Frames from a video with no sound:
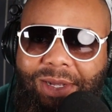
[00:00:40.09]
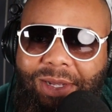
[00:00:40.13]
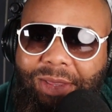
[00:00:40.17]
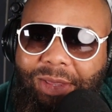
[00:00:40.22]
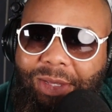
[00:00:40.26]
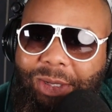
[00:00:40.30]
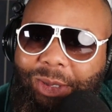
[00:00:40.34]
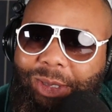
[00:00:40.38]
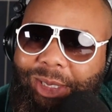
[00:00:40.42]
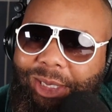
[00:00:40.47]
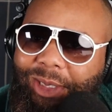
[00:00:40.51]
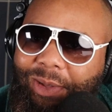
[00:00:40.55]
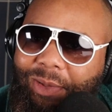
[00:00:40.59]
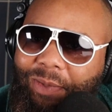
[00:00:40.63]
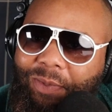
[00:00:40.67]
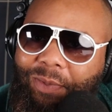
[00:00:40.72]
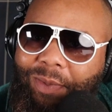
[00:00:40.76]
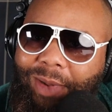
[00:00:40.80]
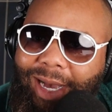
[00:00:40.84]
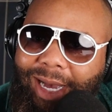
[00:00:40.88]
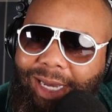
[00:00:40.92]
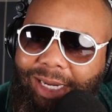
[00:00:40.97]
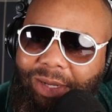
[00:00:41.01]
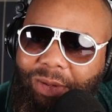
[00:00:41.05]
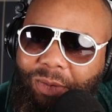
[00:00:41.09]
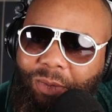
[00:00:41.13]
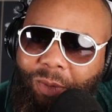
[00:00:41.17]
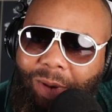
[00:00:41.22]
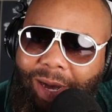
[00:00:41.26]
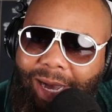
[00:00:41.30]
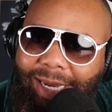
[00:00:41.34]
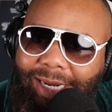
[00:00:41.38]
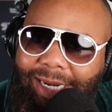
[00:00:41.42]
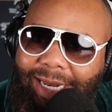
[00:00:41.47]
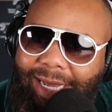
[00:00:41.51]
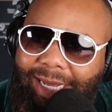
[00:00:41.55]
Those some mighty
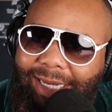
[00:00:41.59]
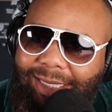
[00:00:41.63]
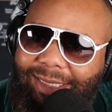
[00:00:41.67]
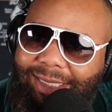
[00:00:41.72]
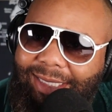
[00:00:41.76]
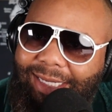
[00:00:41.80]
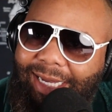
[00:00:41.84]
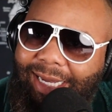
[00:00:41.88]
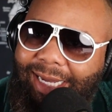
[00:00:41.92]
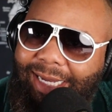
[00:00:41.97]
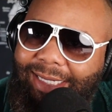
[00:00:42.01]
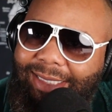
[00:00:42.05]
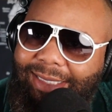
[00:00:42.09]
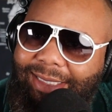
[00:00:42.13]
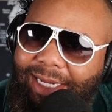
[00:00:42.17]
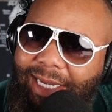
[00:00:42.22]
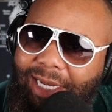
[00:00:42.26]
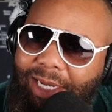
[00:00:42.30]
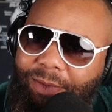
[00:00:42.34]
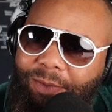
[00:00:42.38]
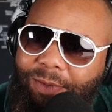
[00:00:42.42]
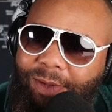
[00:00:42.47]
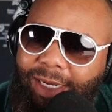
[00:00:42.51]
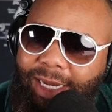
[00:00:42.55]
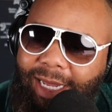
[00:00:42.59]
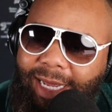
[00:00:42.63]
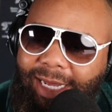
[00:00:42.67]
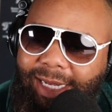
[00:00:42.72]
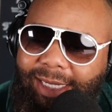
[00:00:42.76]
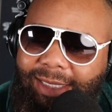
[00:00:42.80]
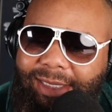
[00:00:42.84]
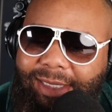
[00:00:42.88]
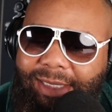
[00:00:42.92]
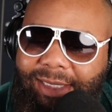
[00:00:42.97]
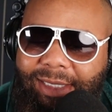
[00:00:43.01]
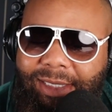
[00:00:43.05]
white ass goddamn
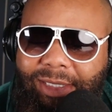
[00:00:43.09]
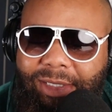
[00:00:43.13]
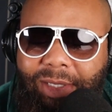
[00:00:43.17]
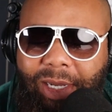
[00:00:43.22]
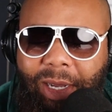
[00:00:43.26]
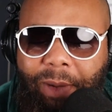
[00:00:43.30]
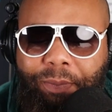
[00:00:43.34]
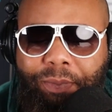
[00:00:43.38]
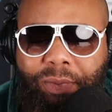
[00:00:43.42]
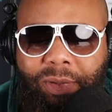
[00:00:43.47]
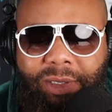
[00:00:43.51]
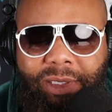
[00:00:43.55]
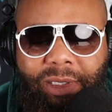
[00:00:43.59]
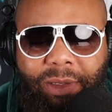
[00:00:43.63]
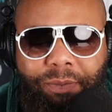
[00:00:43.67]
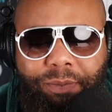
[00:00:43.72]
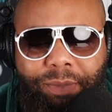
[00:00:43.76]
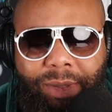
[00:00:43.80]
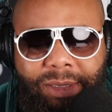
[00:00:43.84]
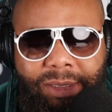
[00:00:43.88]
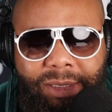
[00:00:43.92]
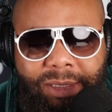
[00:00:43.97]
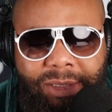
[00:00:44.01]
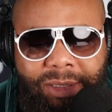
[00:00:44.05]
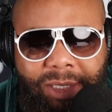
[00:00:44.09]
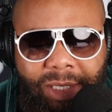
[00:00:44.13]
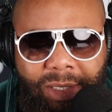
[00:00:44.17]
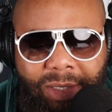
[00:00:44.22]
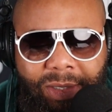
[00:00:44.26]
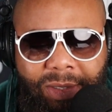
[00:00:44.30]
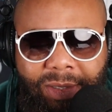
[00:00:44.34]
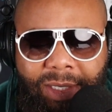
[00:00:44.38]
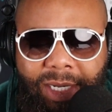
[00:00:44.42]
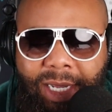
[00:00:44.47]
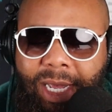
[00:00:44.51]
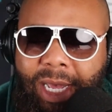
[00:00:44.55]
glasses. And so I put them bitches
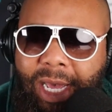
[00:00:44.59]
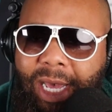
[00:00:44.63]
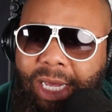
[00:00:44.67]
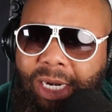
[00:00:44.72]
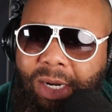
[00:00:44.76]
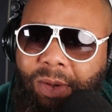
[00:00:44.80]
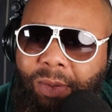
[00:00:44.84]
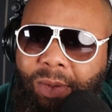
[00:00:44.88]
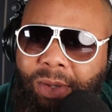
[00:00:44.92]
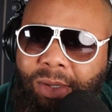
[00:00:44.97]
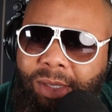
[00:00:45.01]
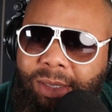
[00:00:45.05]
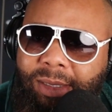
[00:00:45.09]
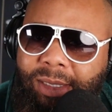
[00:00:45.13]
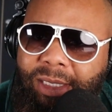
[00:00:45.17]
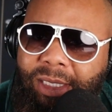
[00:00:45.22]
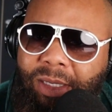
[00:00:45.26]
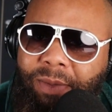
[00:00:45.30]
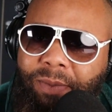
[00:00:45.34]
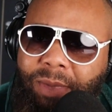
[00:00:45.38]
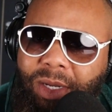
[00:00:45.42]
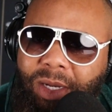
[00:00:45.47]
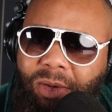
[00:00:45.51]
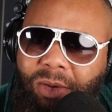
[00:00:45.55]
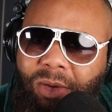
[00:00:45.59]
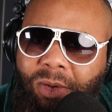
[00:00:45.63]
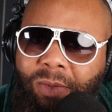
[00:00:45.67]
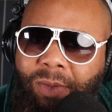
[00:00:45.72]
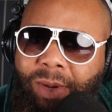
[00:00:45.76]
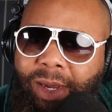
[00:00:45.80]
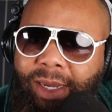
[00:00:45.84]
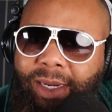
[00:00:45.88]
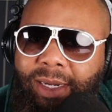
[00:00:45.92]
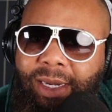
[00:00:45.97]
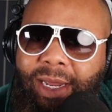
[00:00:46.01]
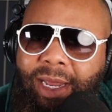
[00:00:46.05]
on and I looked in the mirror,
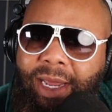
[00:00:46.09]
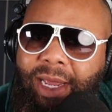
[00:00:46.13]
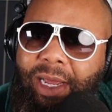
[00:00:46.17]
right?